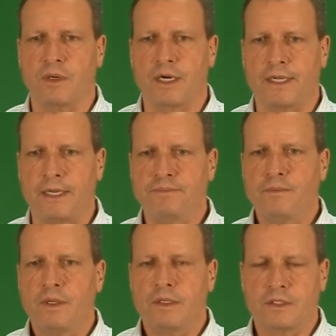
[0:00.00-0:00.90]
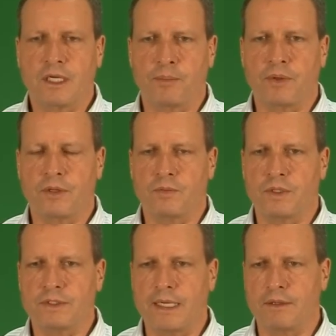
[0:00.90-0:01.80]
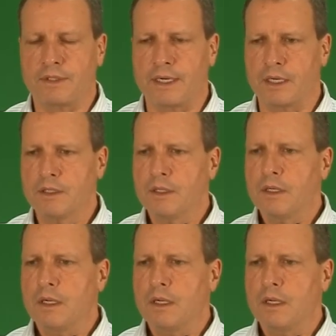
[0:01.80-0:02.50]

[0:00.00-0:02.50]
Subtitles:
market. There's a couple other ones out there.